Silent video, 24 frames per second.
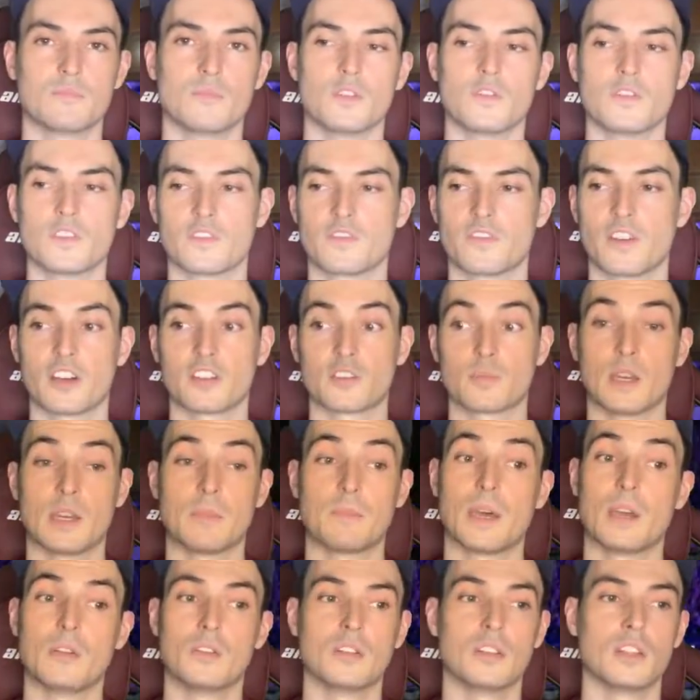moves as far as my
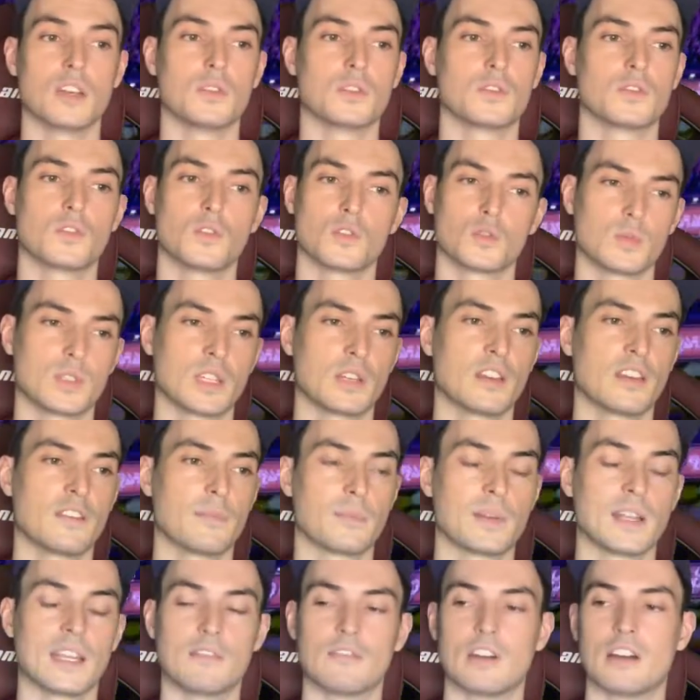opponent knows. Of course, we don't have
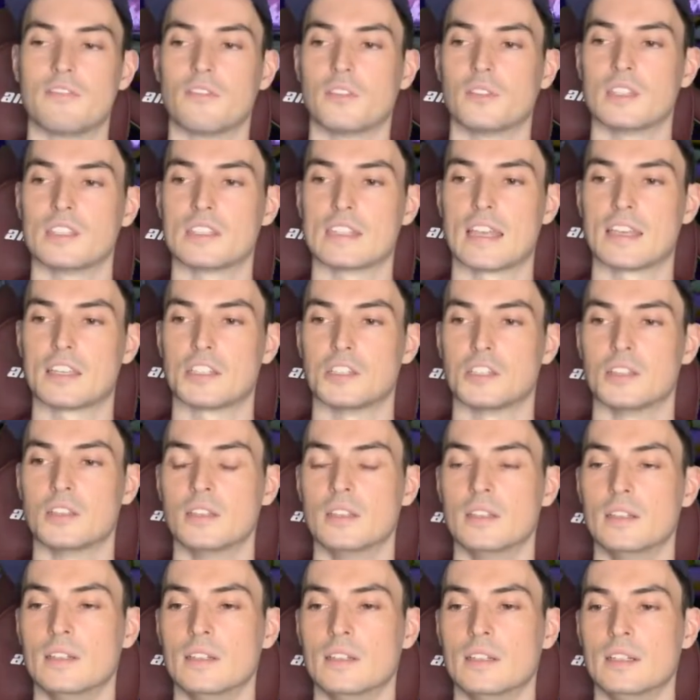play rough on the Zacian,
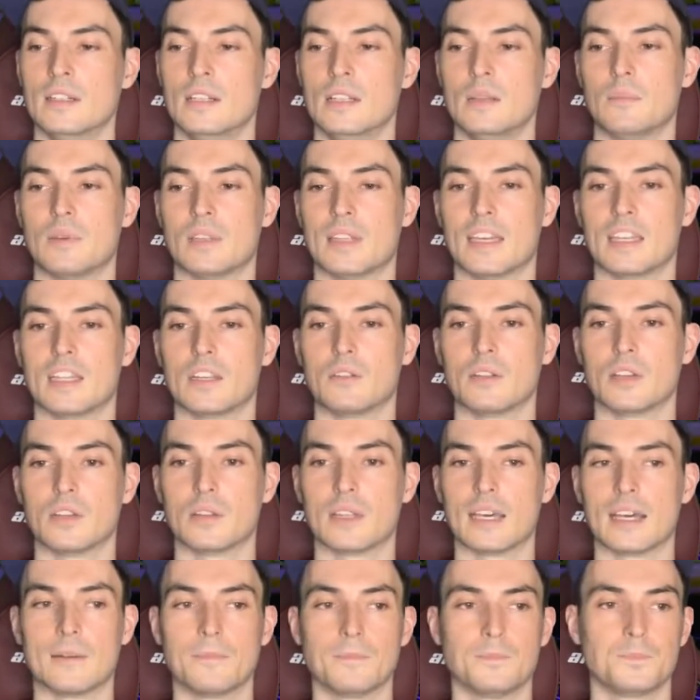but they don't know
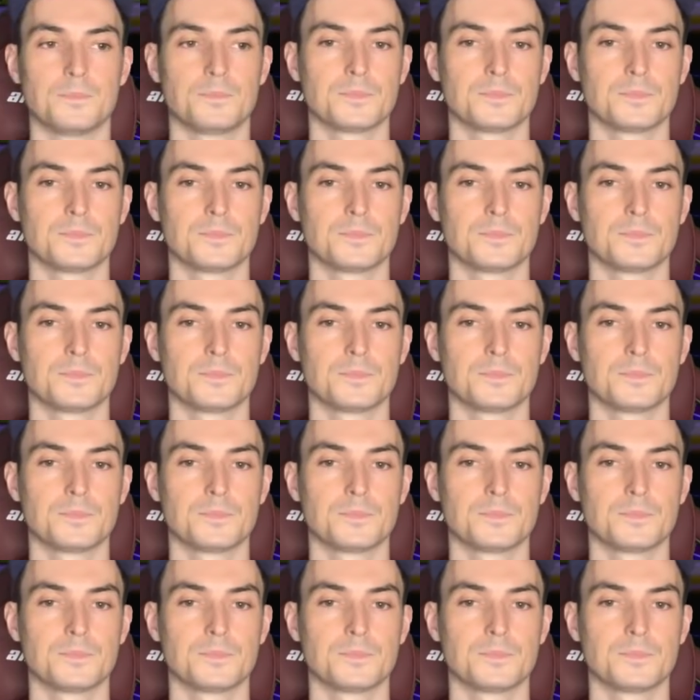that.